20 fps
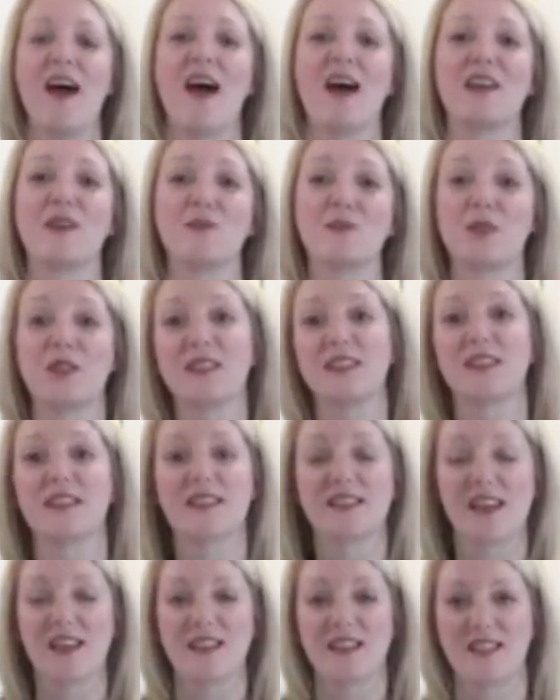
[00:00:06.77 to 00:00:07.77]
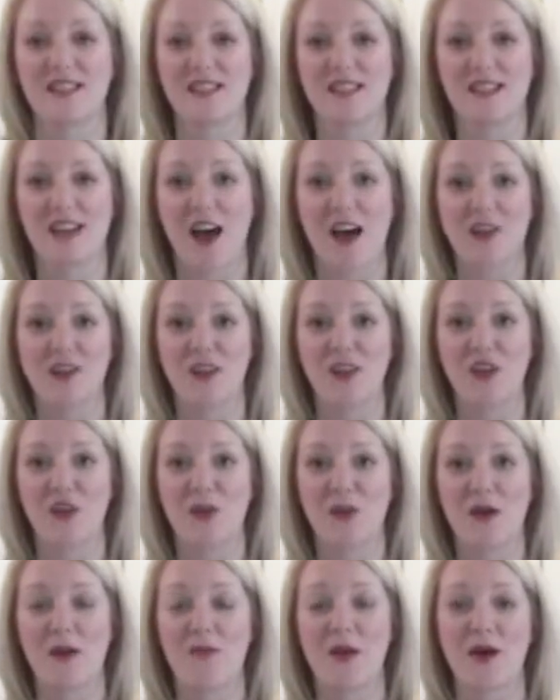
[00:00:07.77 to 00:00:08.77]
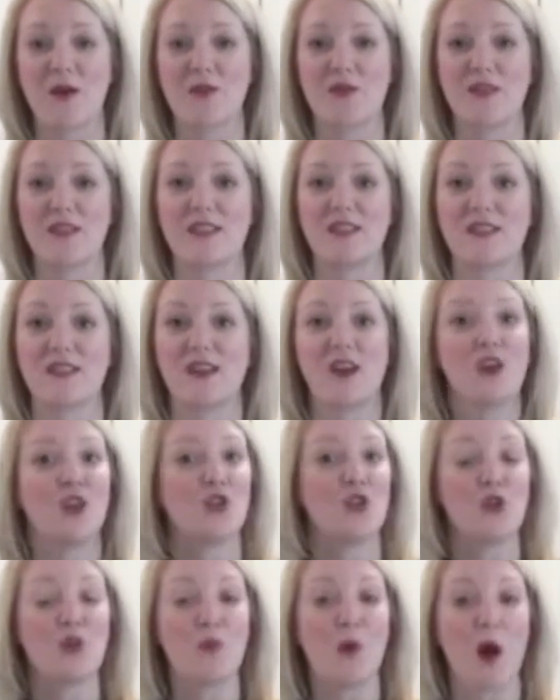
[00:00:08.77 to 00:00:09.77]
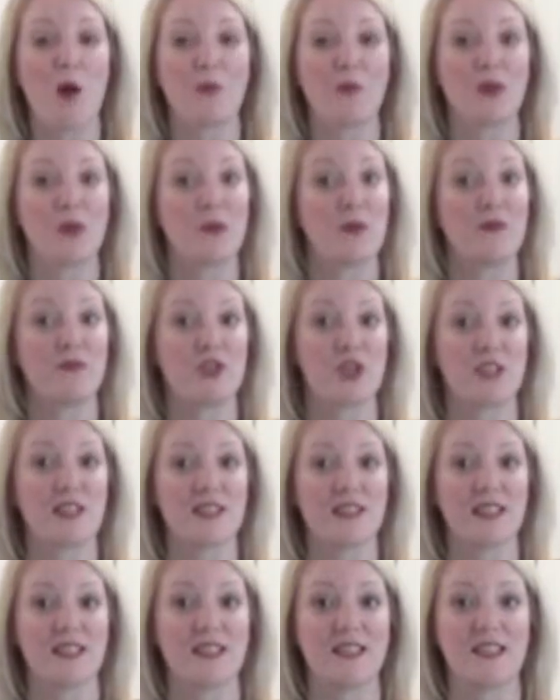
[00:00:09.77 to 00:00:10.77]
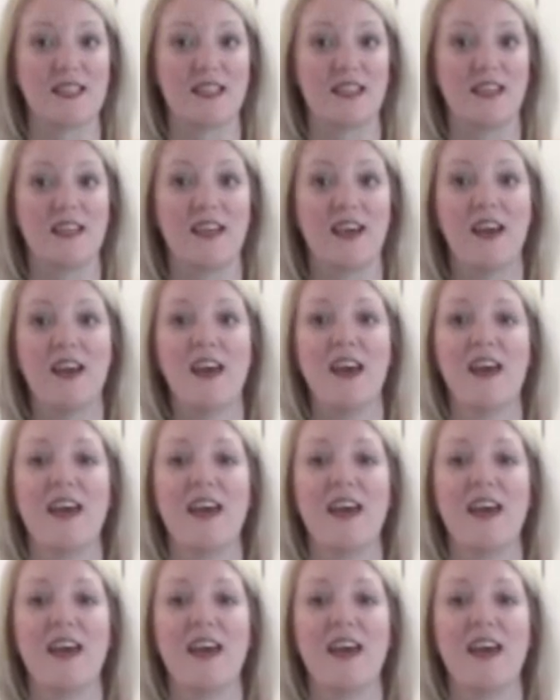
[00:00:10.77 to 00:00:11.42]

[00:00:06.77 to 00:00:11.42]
and I'm really excited to tell you about this new property we've just listed.